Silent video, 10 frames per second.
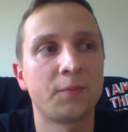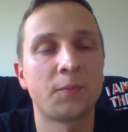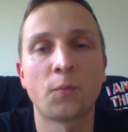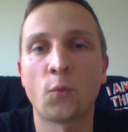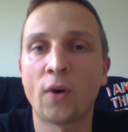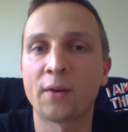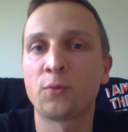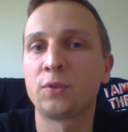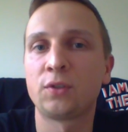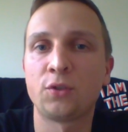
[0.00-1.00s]
why
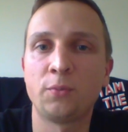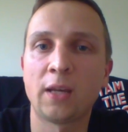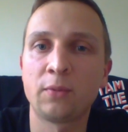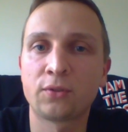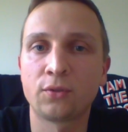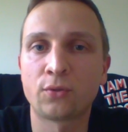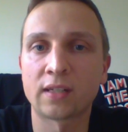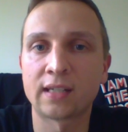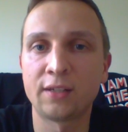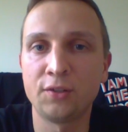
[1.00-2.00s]
wouldn't you be able to
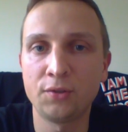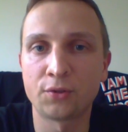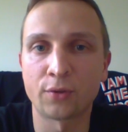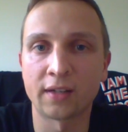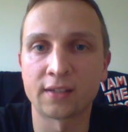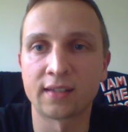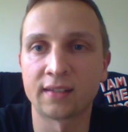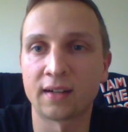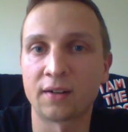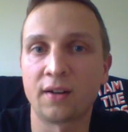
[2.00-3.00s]
translate new strings that
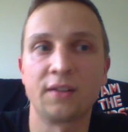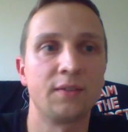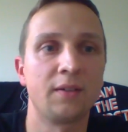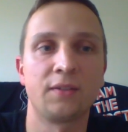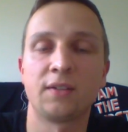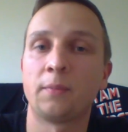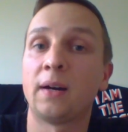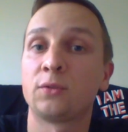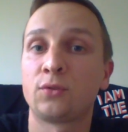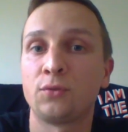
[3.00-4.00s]
are
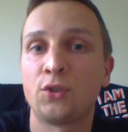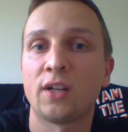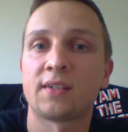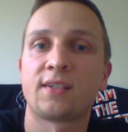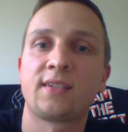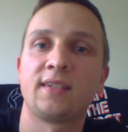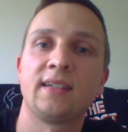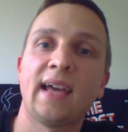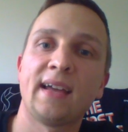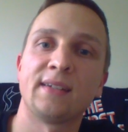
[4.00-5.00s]
about to just
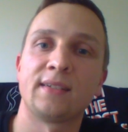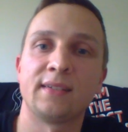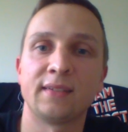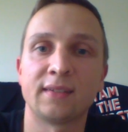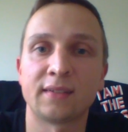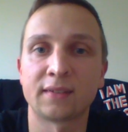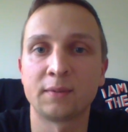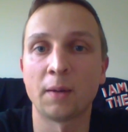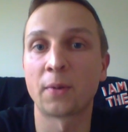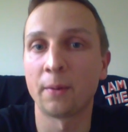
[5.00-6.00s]
land in the
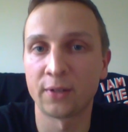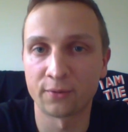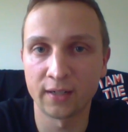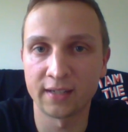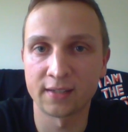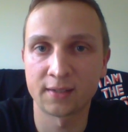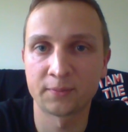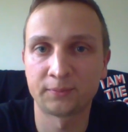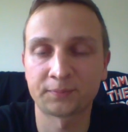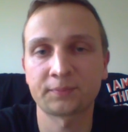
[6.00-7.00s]
upcoming release?
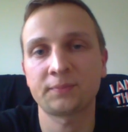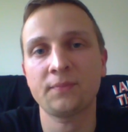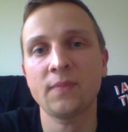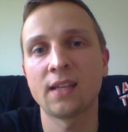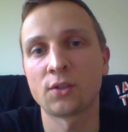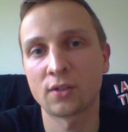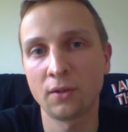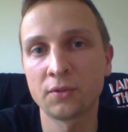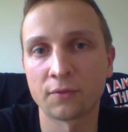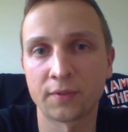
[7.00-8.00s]
There's
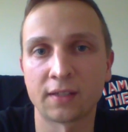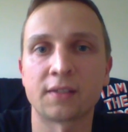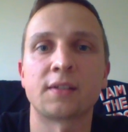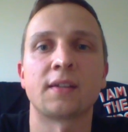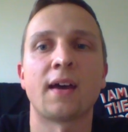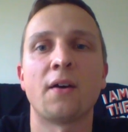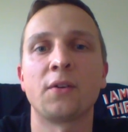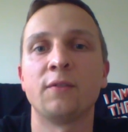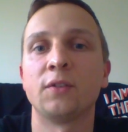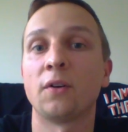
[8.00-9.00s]
loads of things now
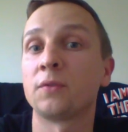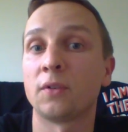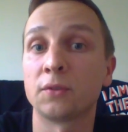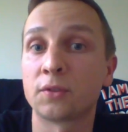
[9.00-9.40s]
given onto